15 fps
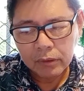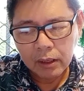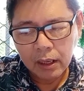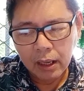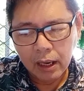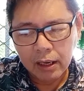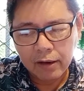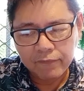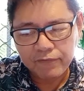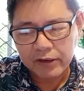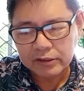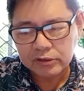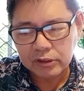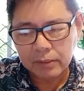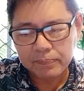it refers to
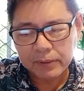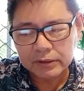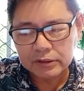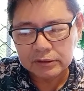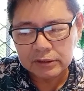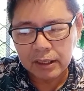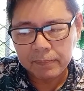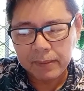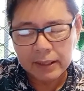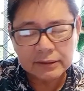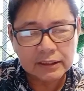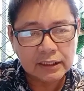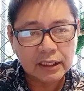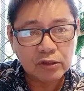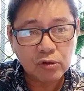the person's
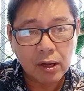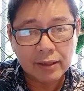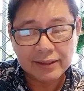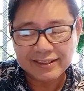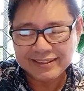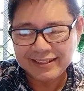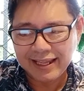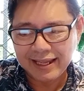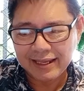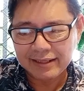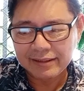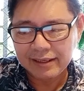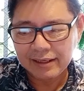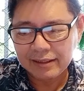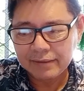capacity to understand
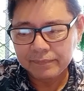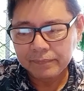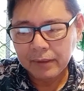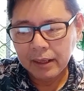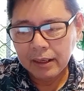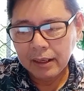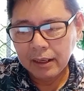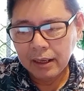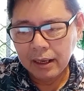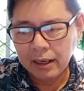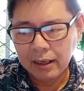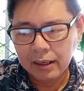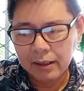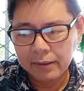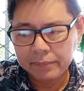
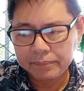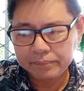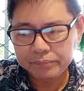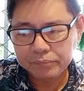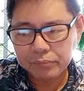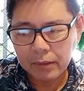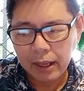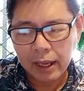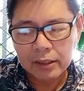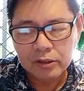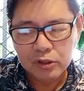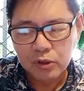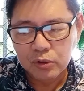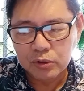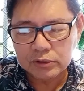and
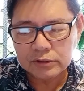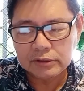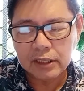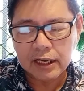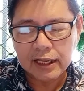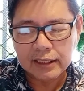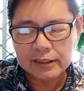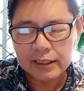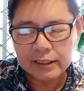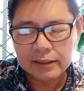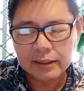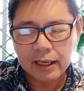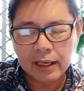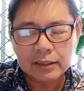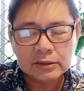use the written
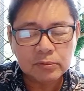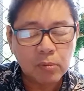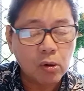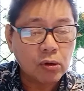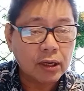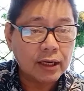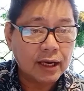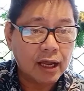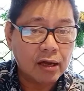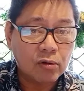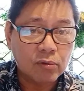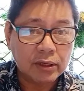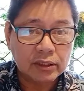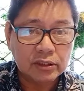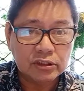and spoken
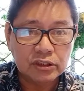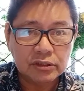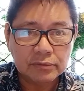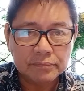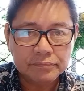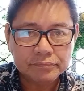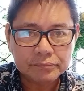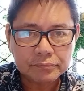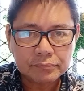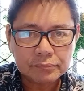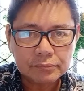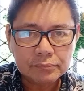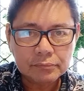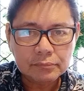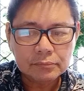language.
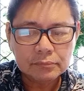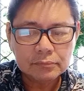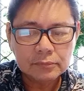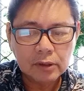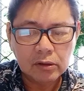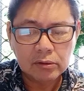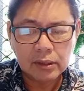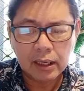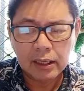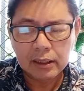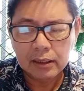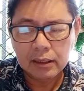Okay?